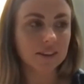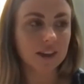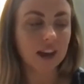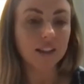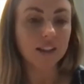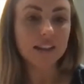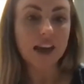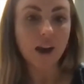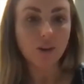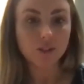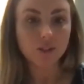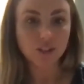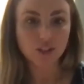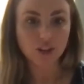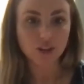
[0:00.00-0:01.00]

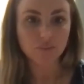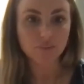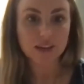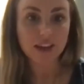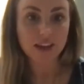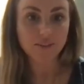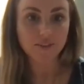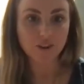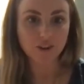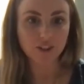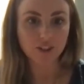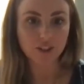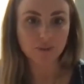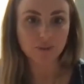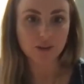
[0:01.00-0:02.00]
allows certain behaviors
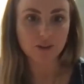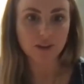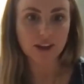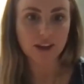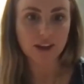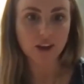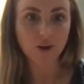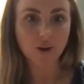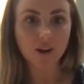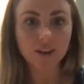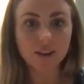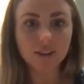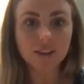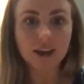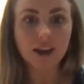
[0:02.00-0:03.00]
to be okay, or
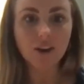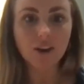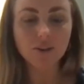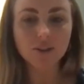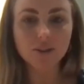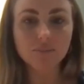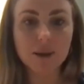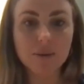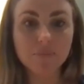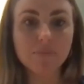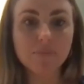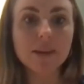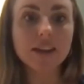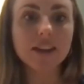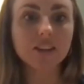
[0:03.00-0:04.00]
allows my
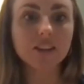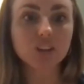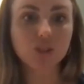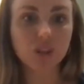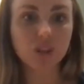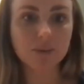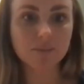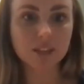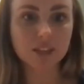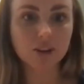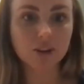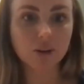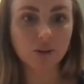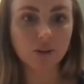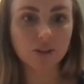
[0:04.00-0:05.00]
biggest dreams and
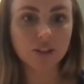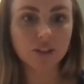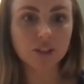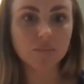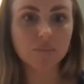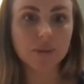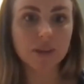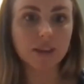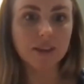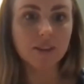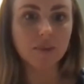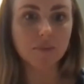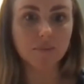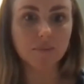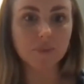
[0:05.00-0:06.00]
goals to be
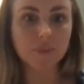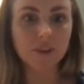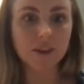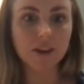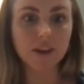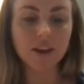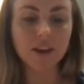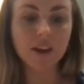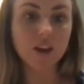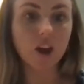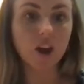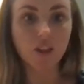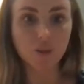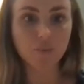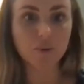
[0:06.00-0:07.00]
the
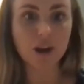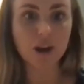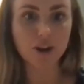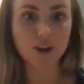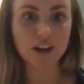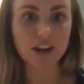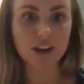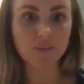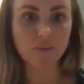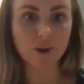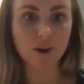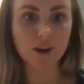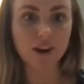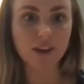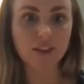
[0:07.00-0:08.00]
not the priority
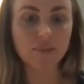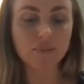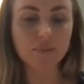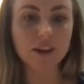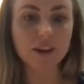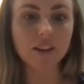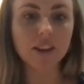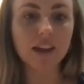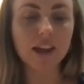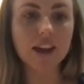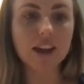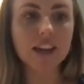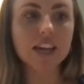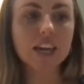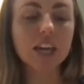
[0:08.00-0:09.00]
anymore.
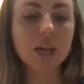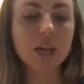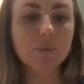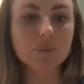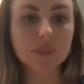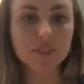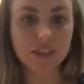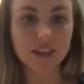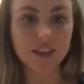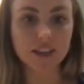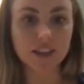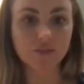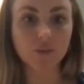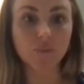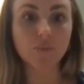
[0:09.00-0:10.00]
It keeps
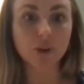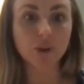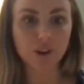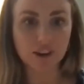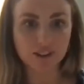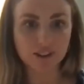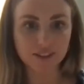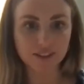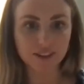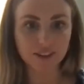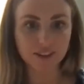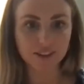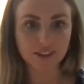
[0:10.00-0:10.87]
things from progressing.